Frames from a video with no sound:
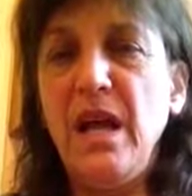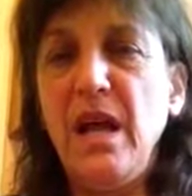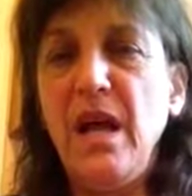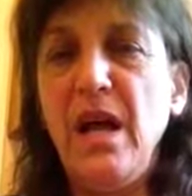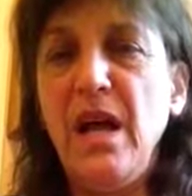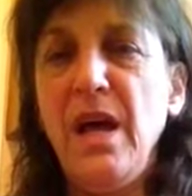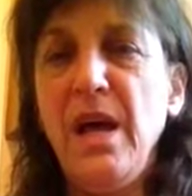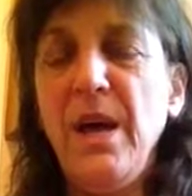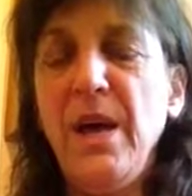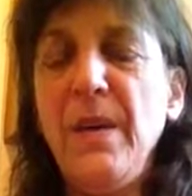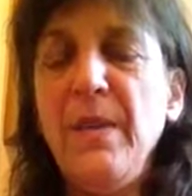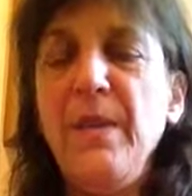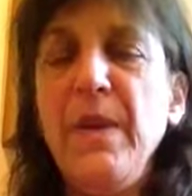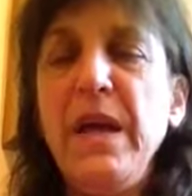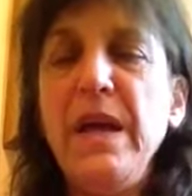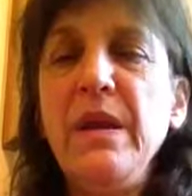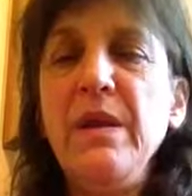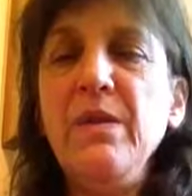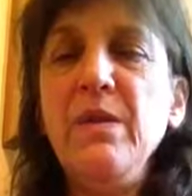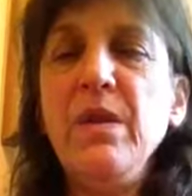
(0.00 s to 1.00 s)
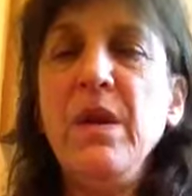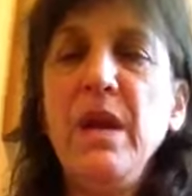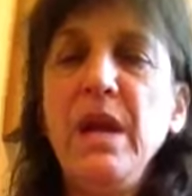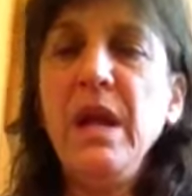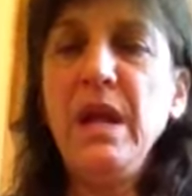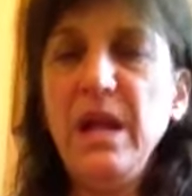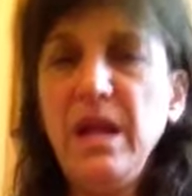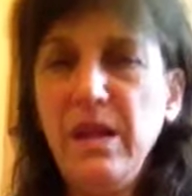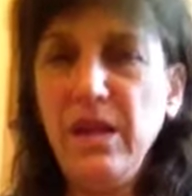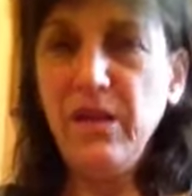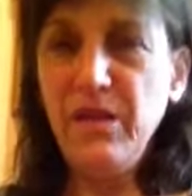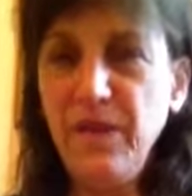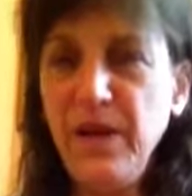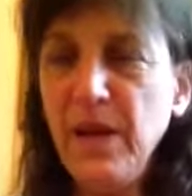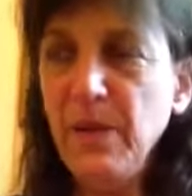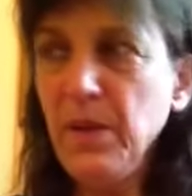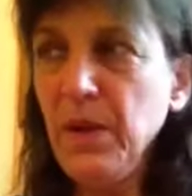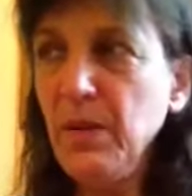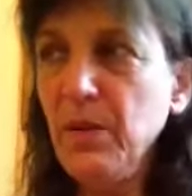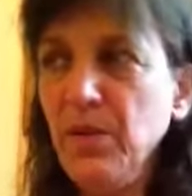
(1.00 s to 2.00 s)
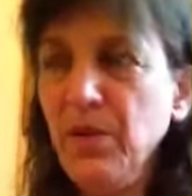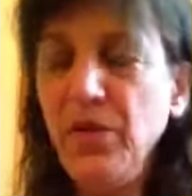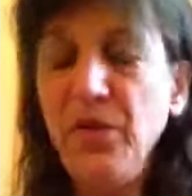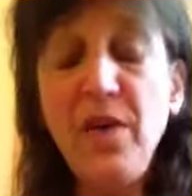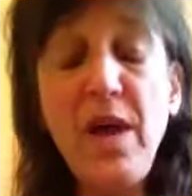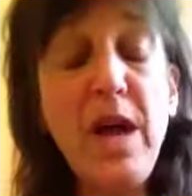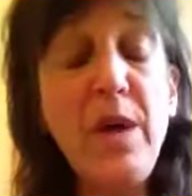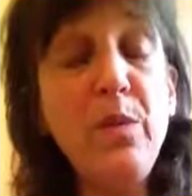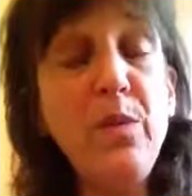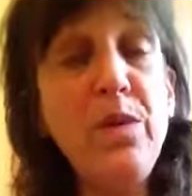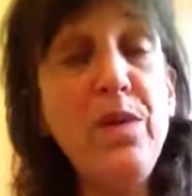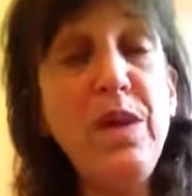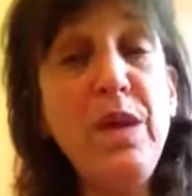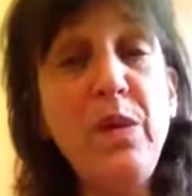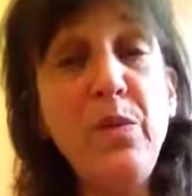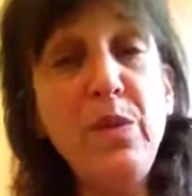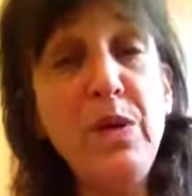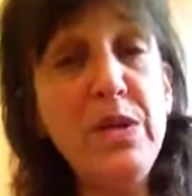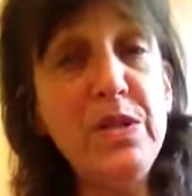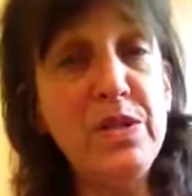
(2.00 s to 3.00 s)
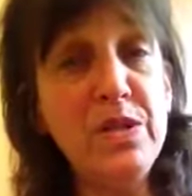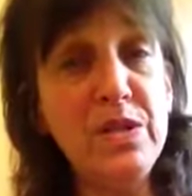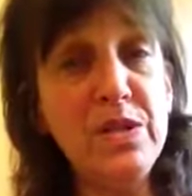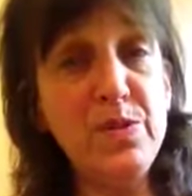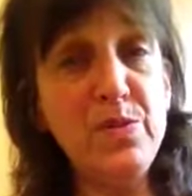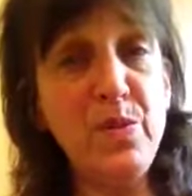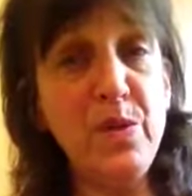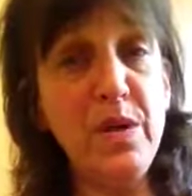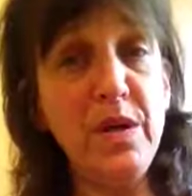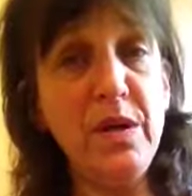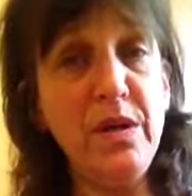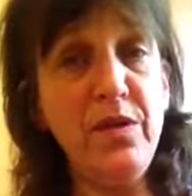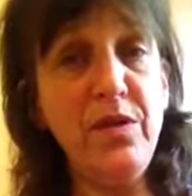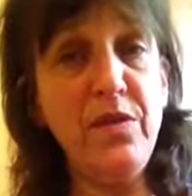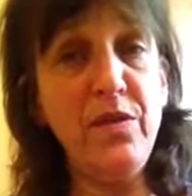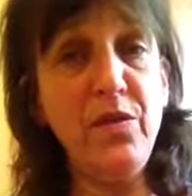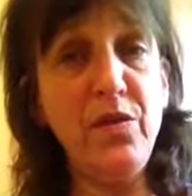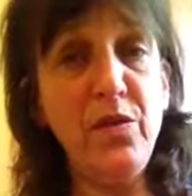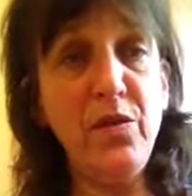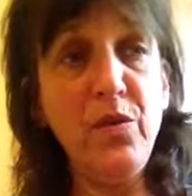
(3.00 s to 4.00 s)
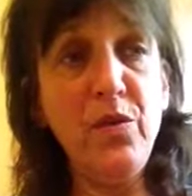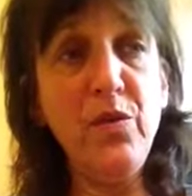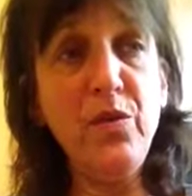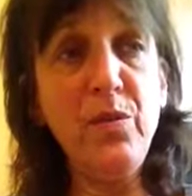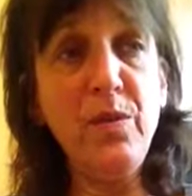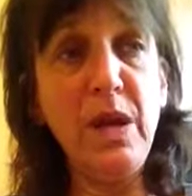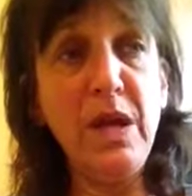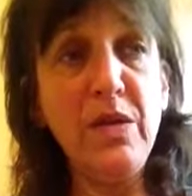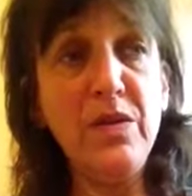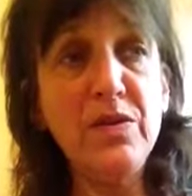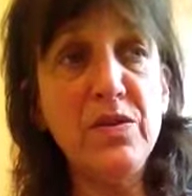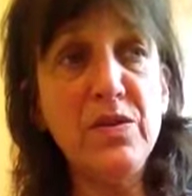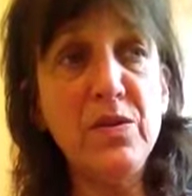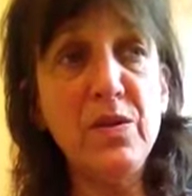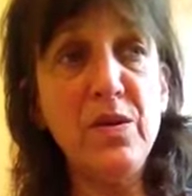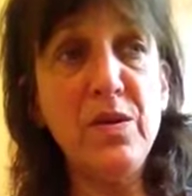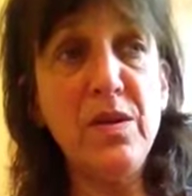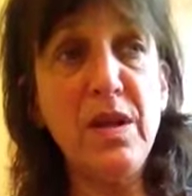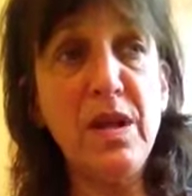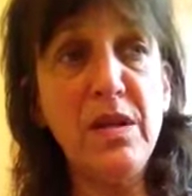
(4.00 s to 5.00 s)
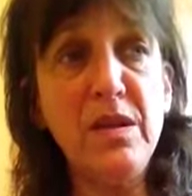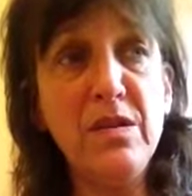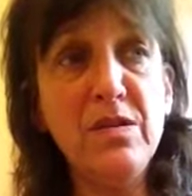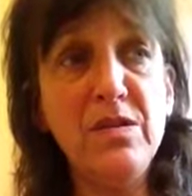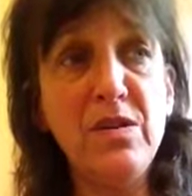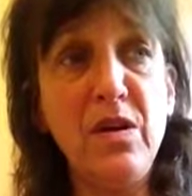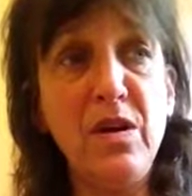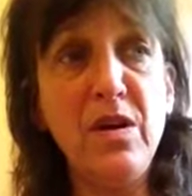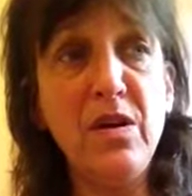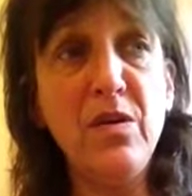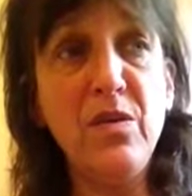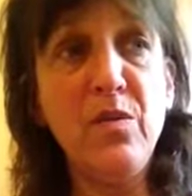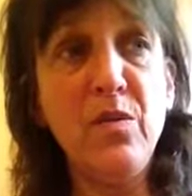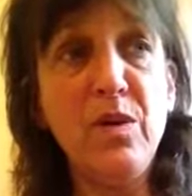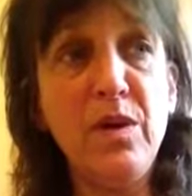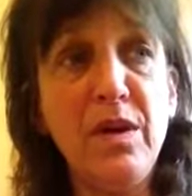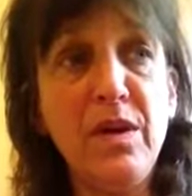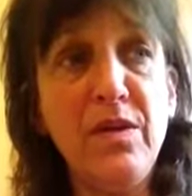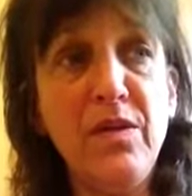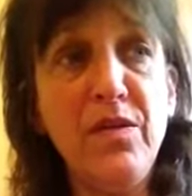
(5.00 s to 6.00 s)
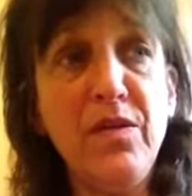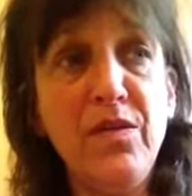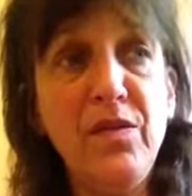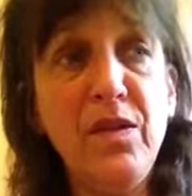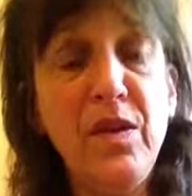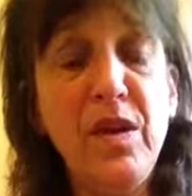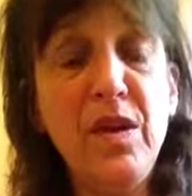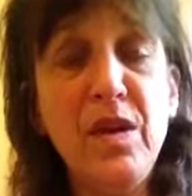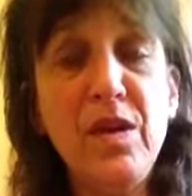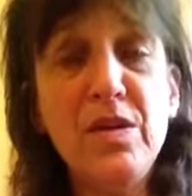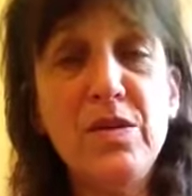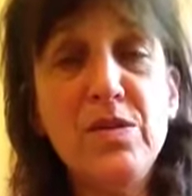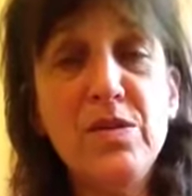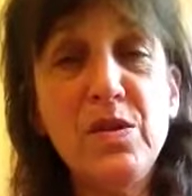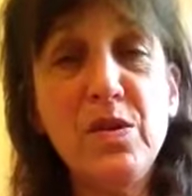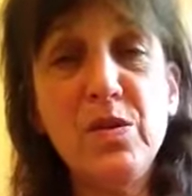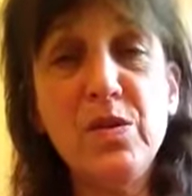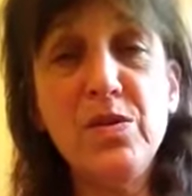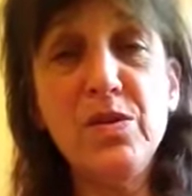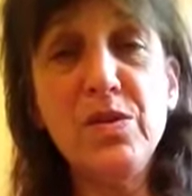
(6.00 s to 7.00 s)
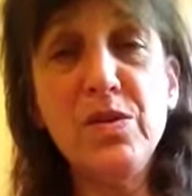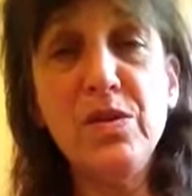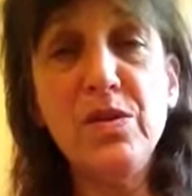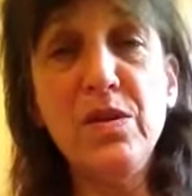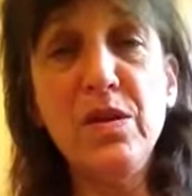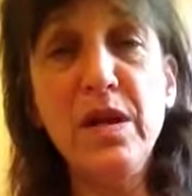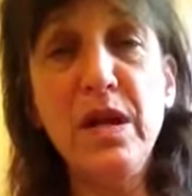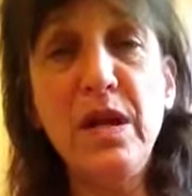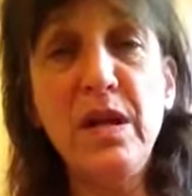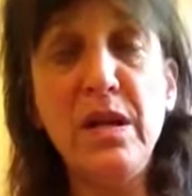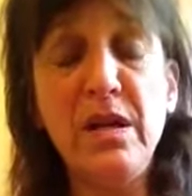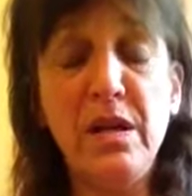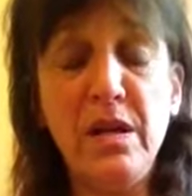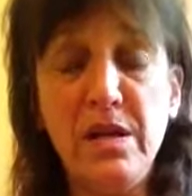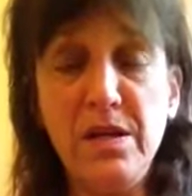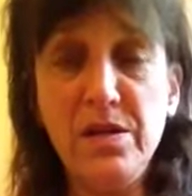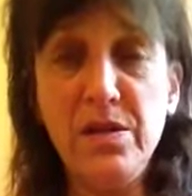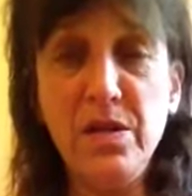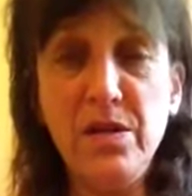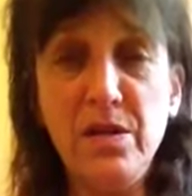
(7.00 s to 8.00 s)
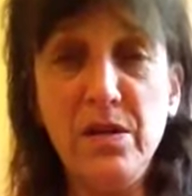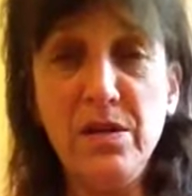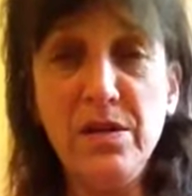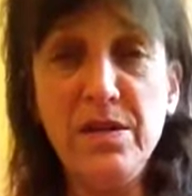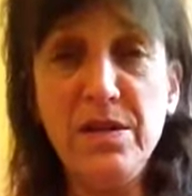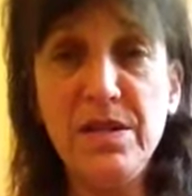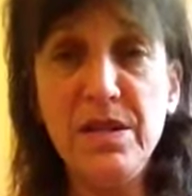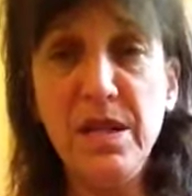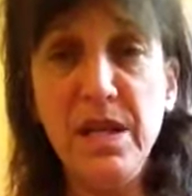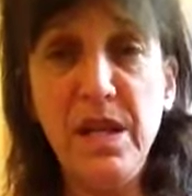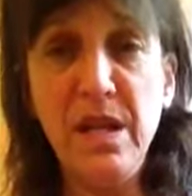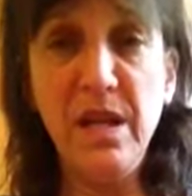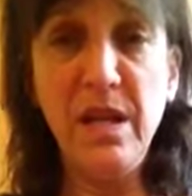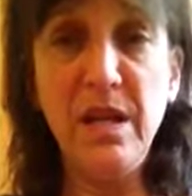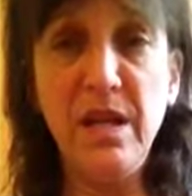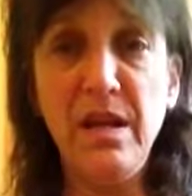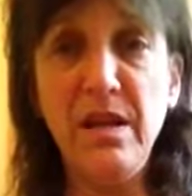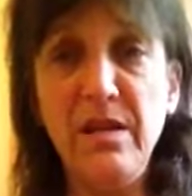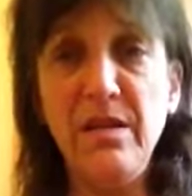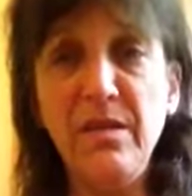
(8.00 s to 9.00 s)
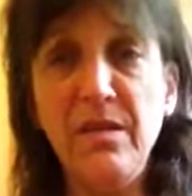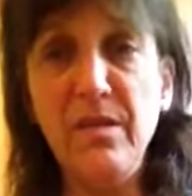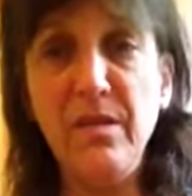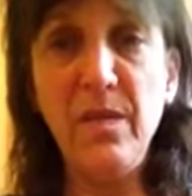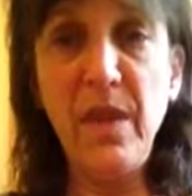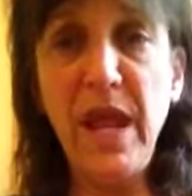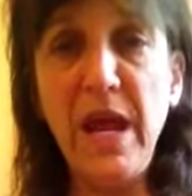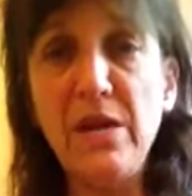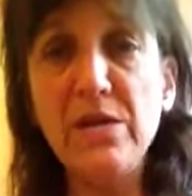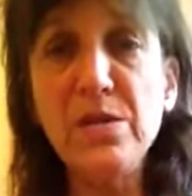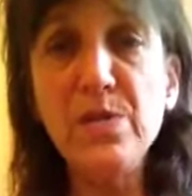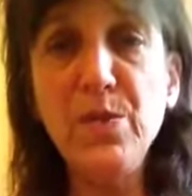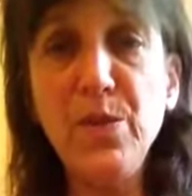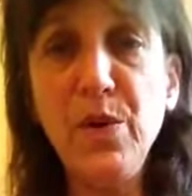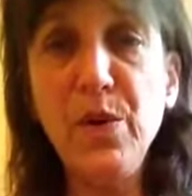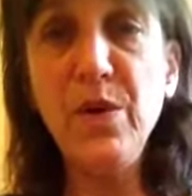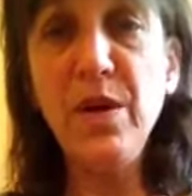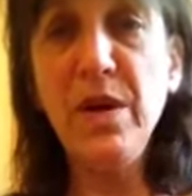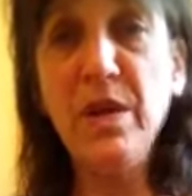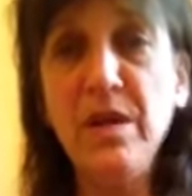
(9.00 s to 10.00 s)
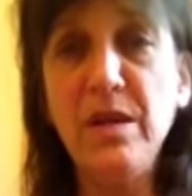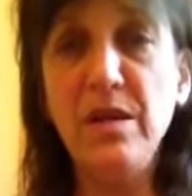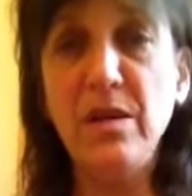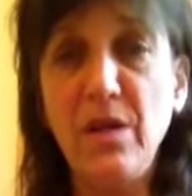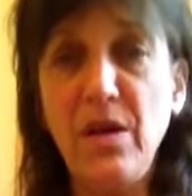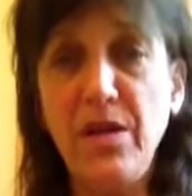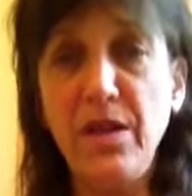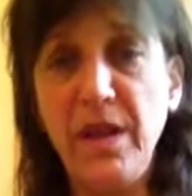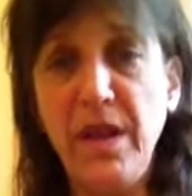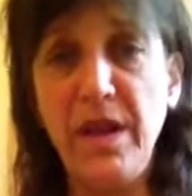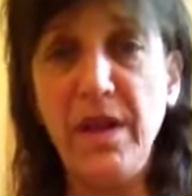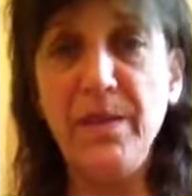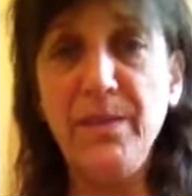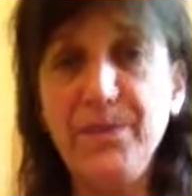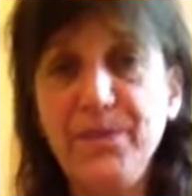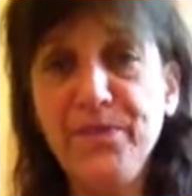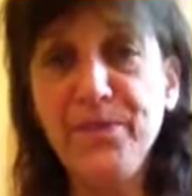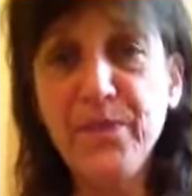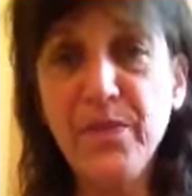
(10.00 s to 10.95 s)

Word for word: Um, and and the family was fine with it. We just wanted to make sure that the dog was social and an adult and housebroken and all that.